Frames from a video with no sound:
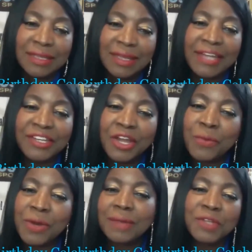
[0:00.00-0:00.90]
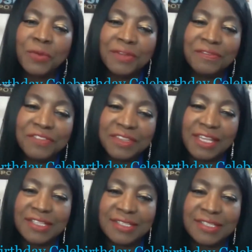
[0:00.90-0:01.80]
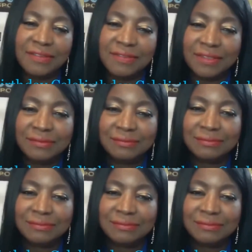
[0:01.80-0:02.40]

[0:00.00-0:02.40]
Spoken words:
I know where I'm going for Thanksgiving.